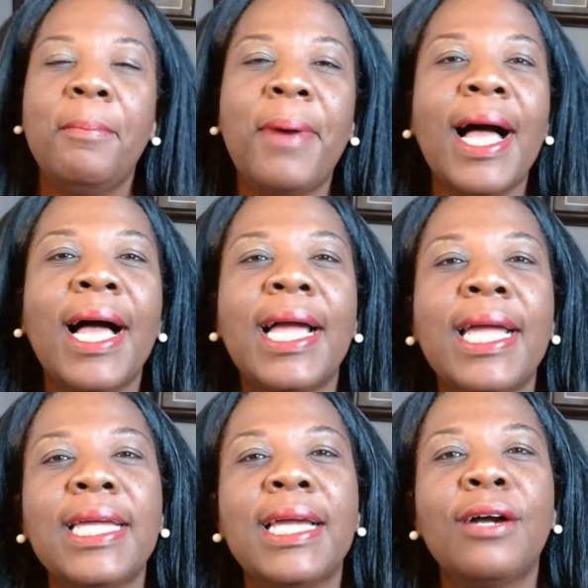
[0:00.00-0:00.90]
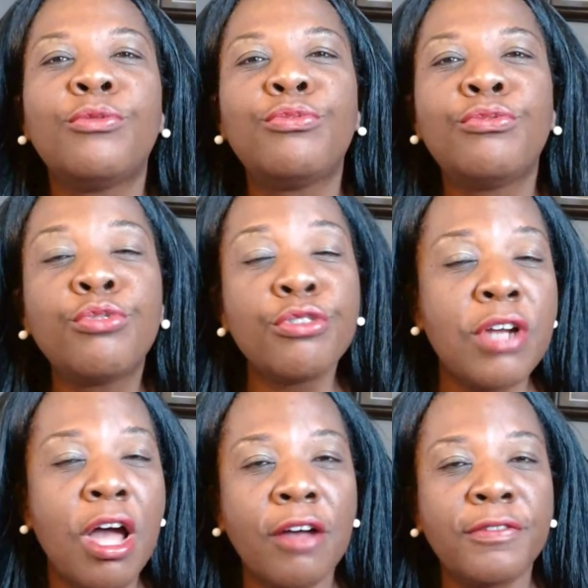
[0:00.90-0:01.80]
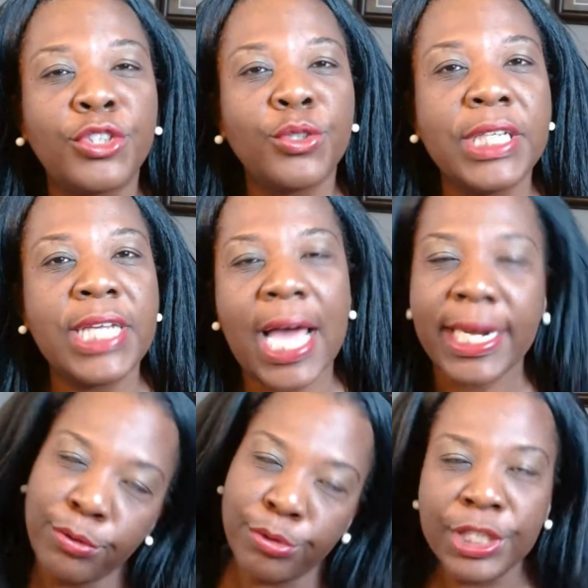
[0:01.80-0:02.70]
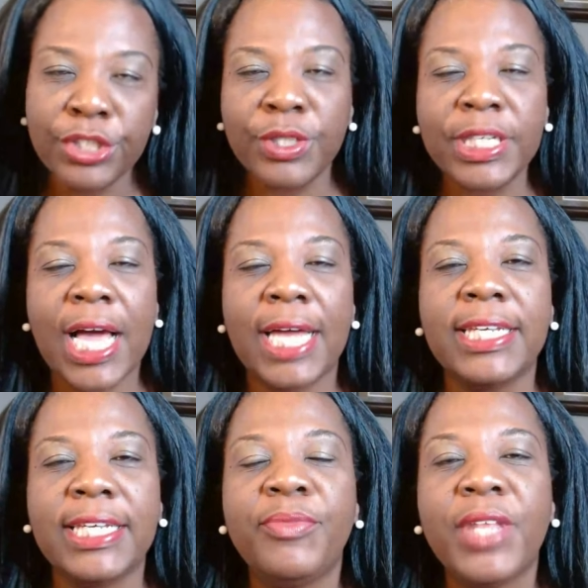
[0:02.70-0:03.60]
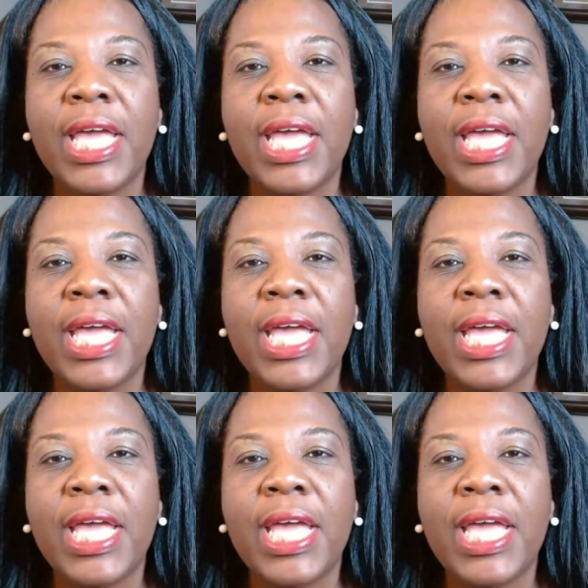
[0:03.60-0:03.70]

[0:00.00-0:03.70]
by Rudolph Giuliani, Rudy Giuliani.